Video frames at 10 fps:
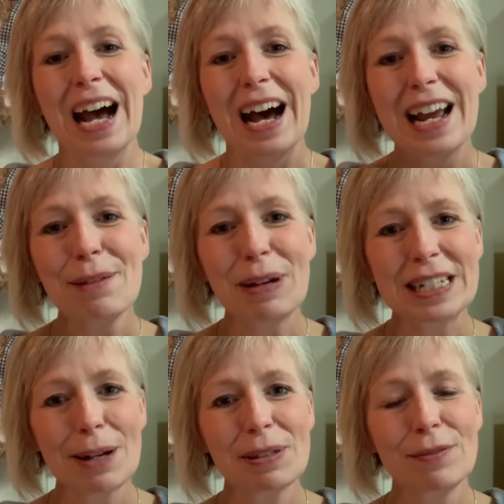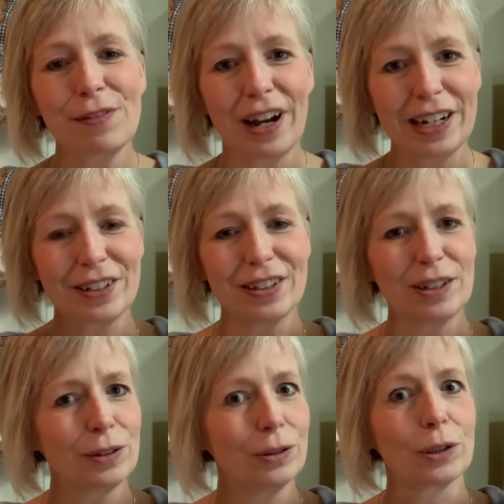I had picked up some vinyl,
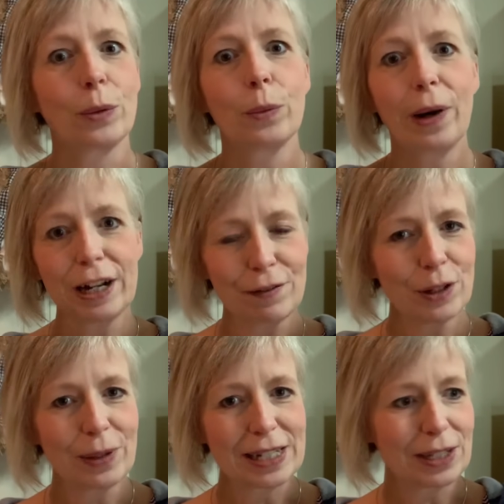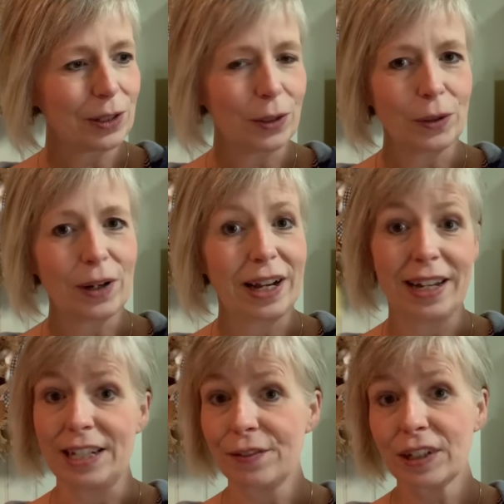oh, quite a few weeks ago uh,
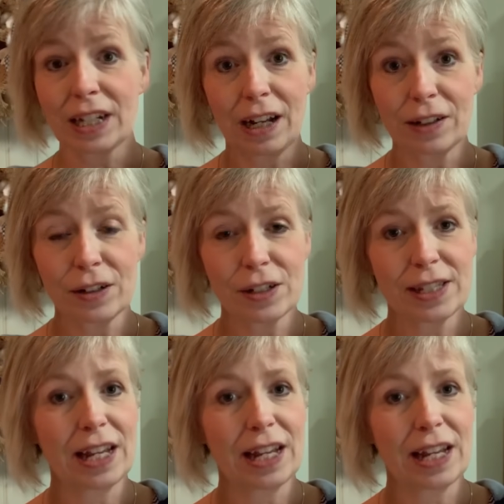in different colors.